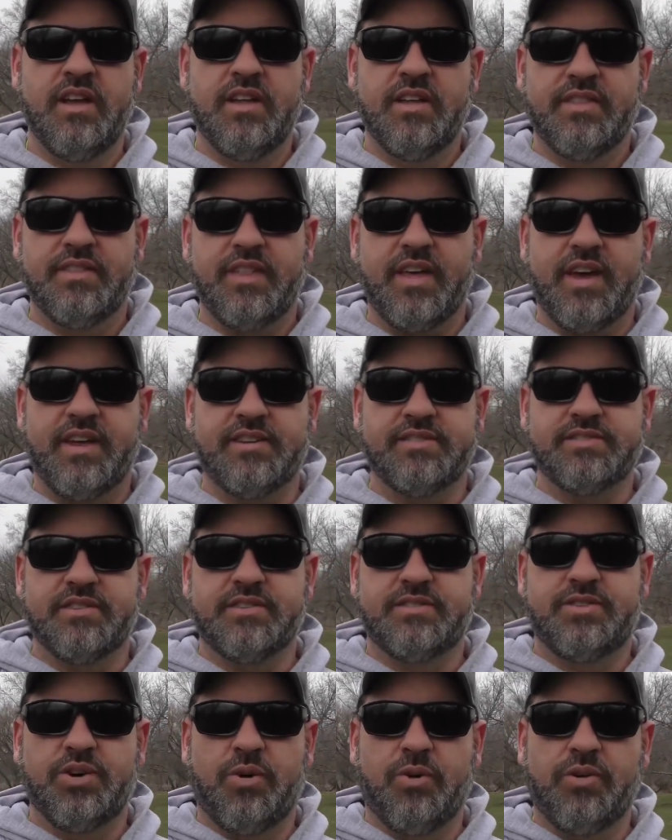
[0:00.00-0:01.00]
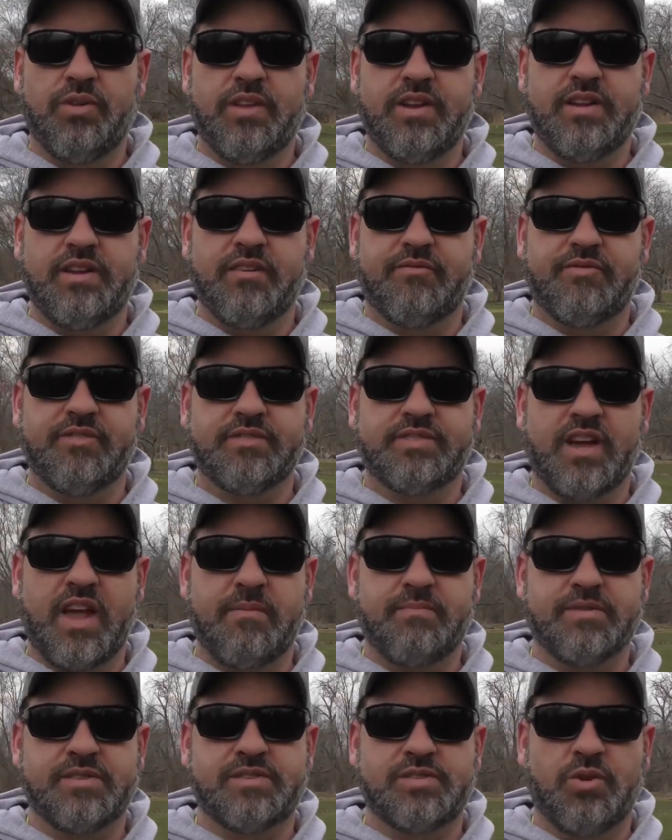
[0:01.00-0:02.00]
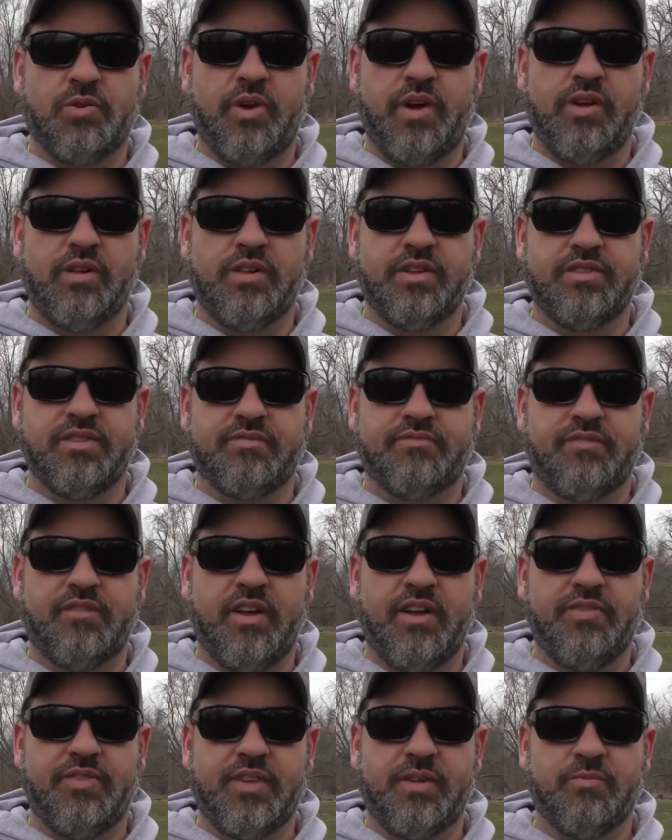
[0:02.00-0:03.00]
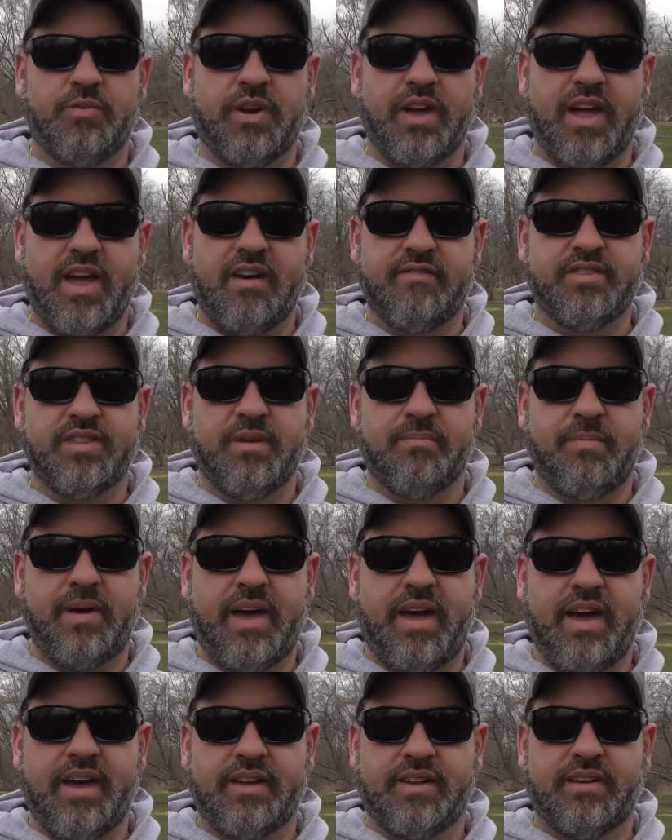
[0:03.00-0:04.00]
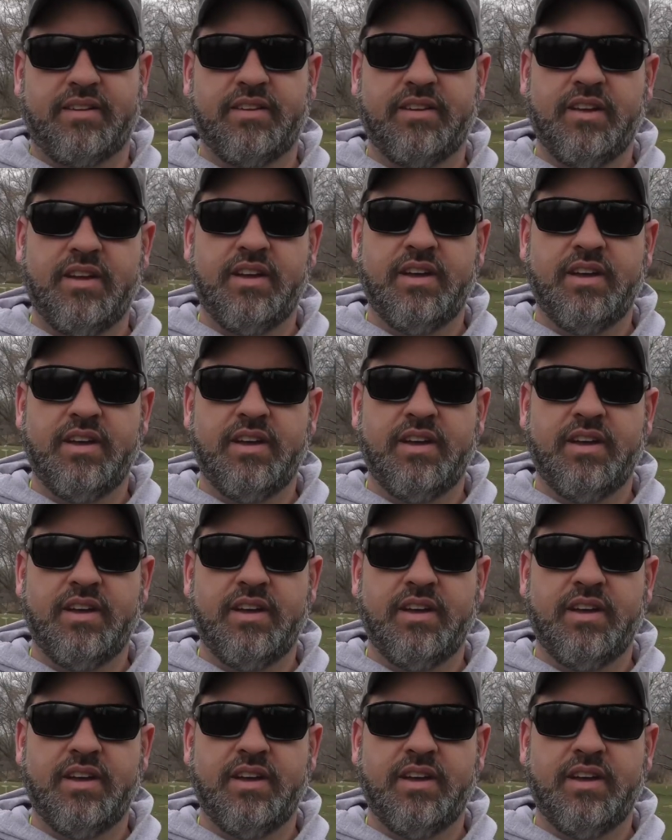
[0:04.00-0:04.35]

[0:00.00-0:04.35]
That is a totally different type of soil in the front than what I have in the back.